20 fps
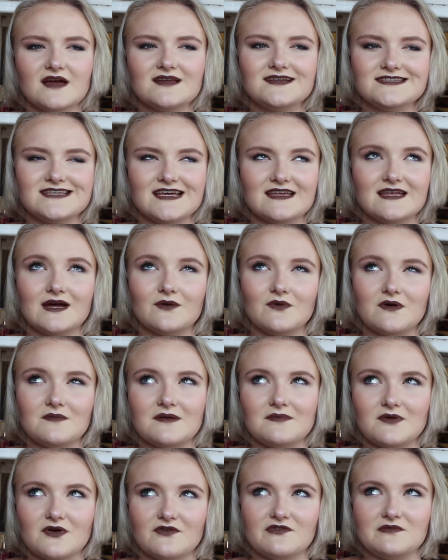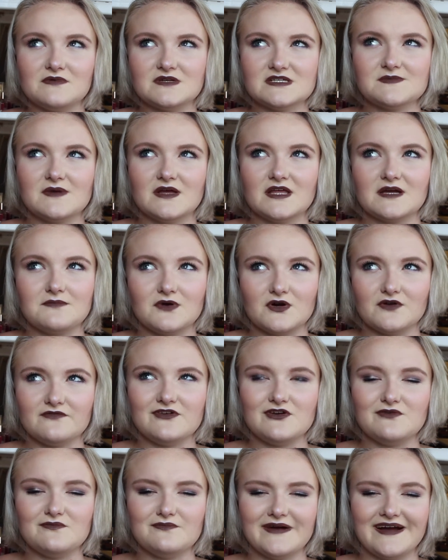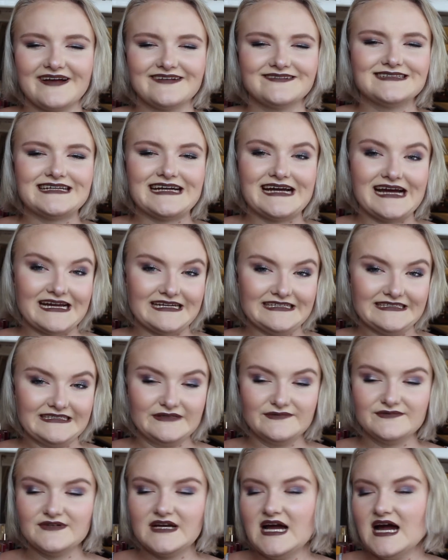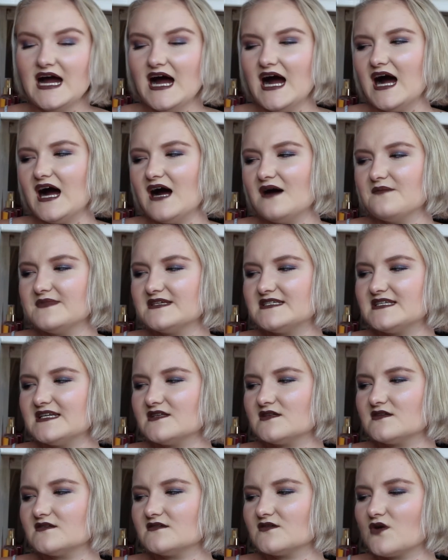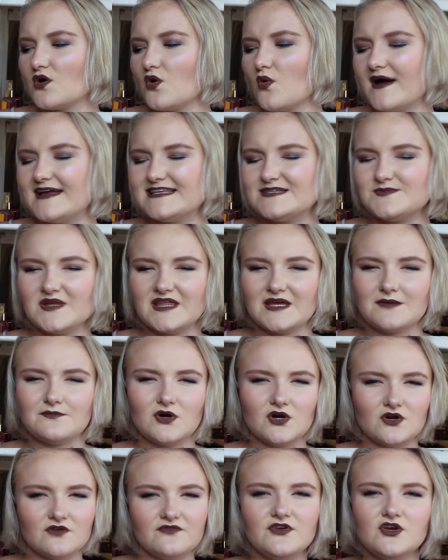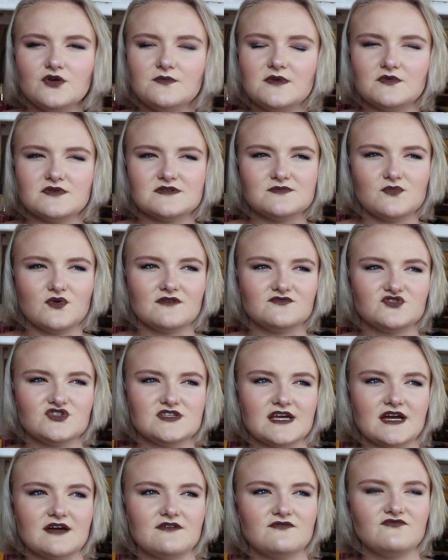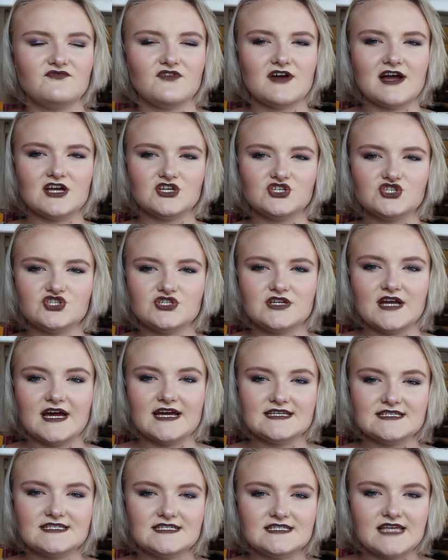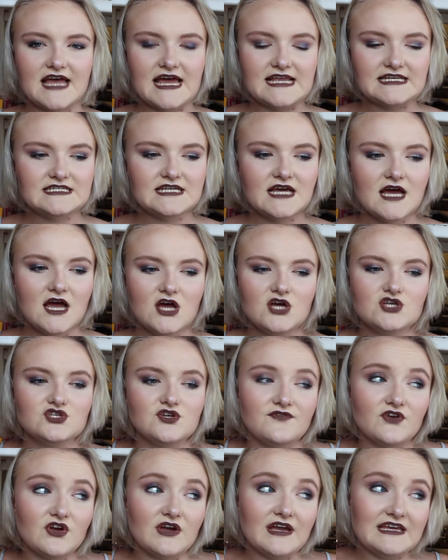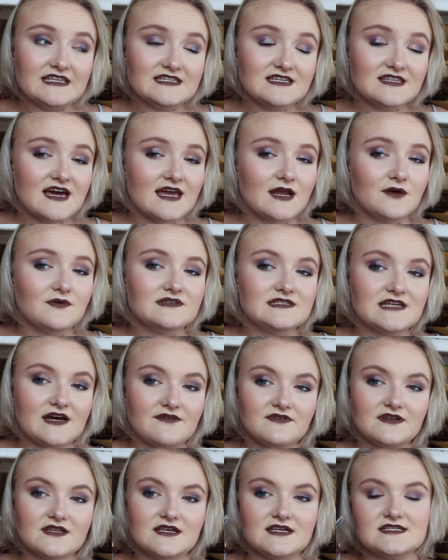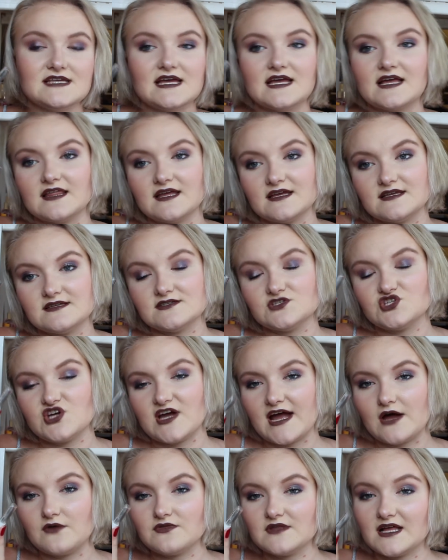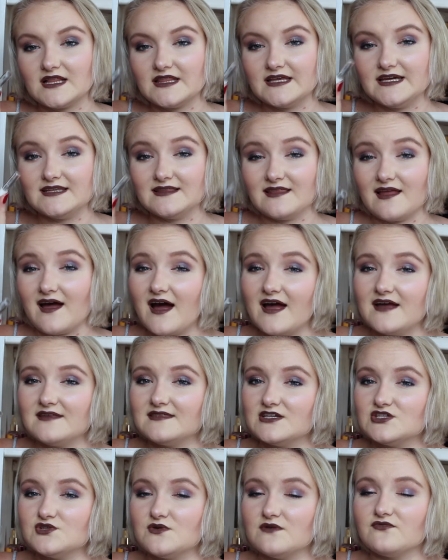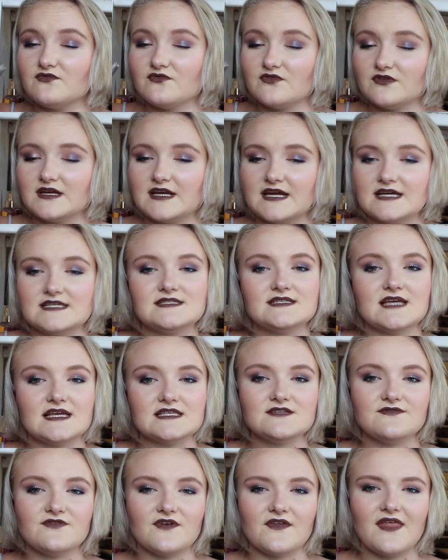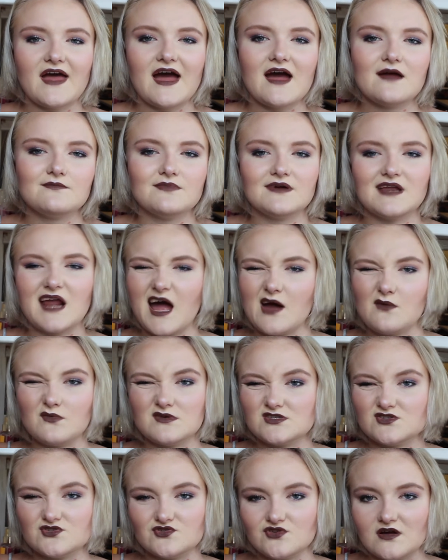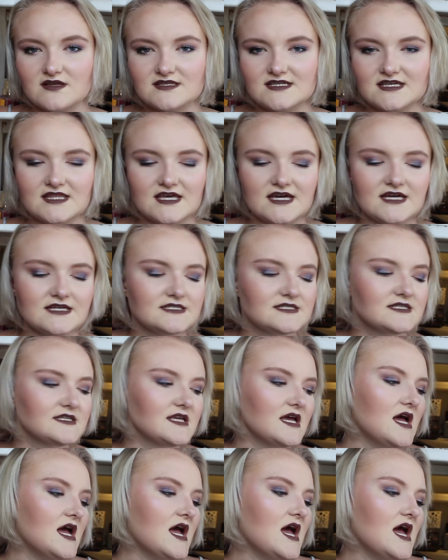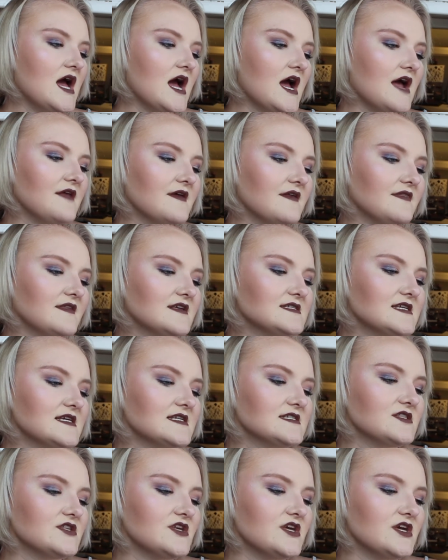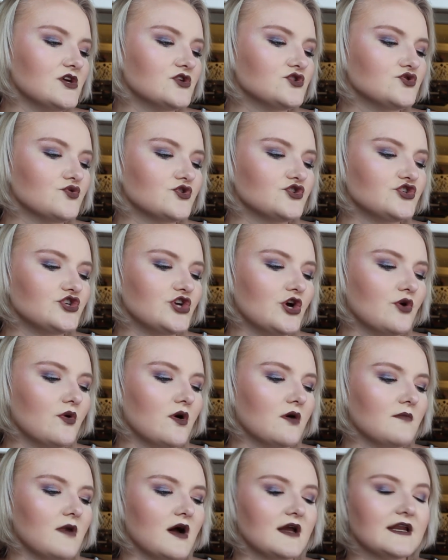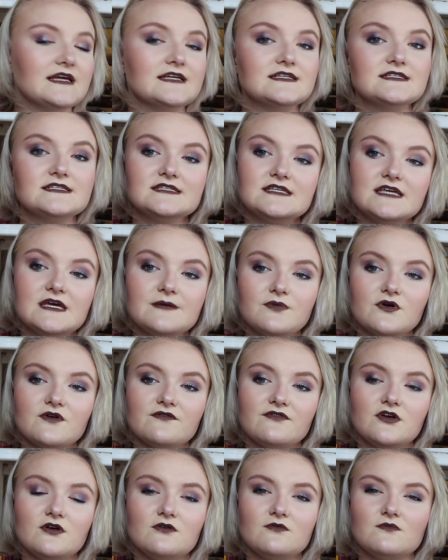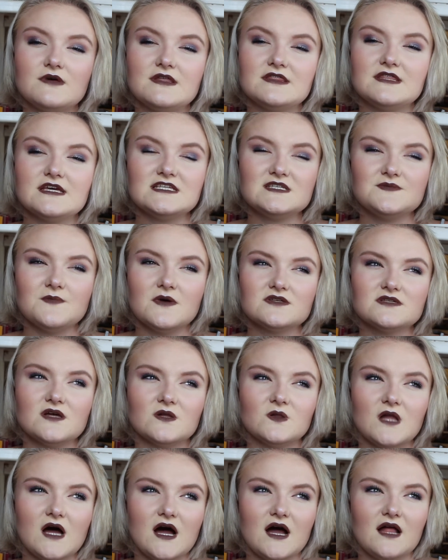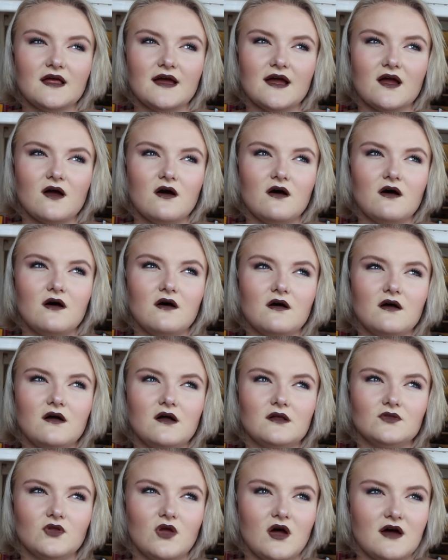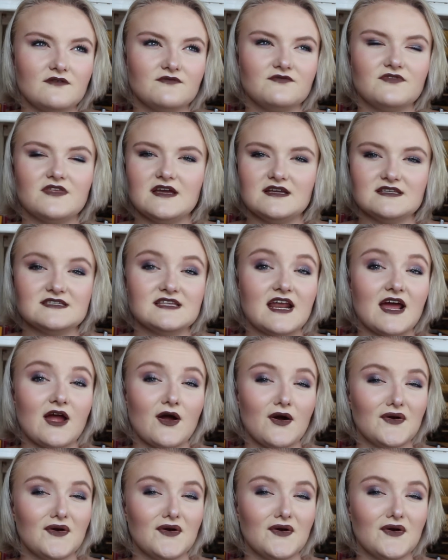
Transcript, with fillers: not to say that I want my perfume to smell like perfume, but kind of. Um, this didn't quite smell like perfume. It was more of just like a fresh, nice scent. So if you're into that, I would definitely say check out the Clean line. They do have really nice scents for that, but I wasn't drawn to this. And then this is the Giorgio Armani Sì perfume. This smells a lot like a lot of things that I